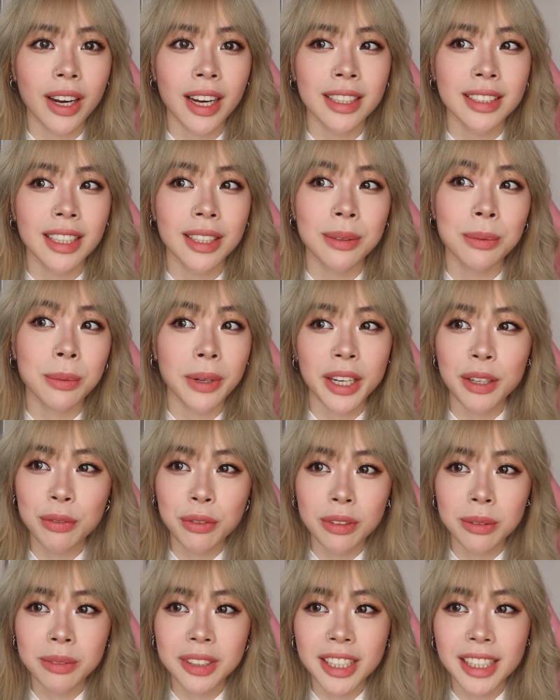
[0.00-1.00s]
I said wait
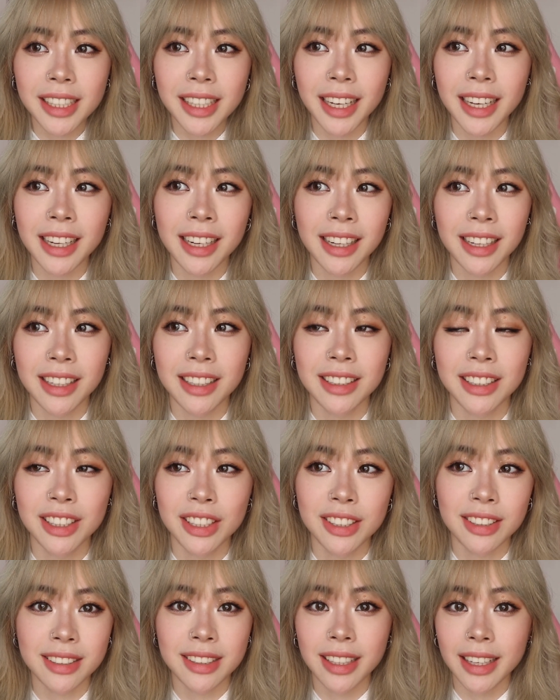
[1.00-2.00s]
for me, and then
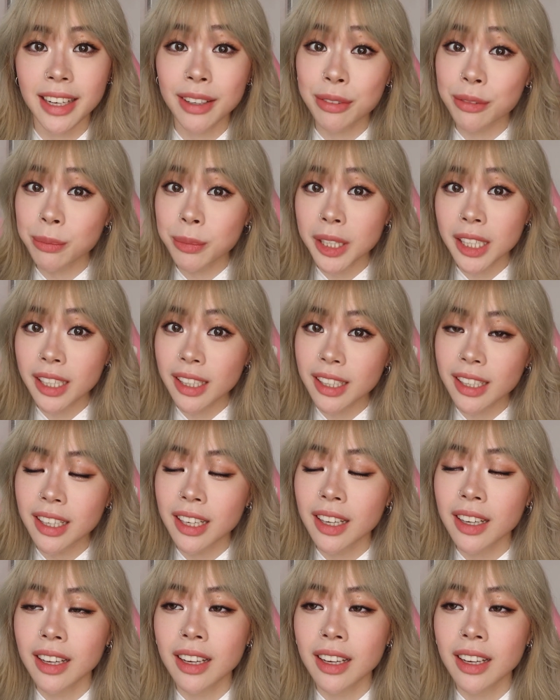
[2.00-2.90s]
he just left me.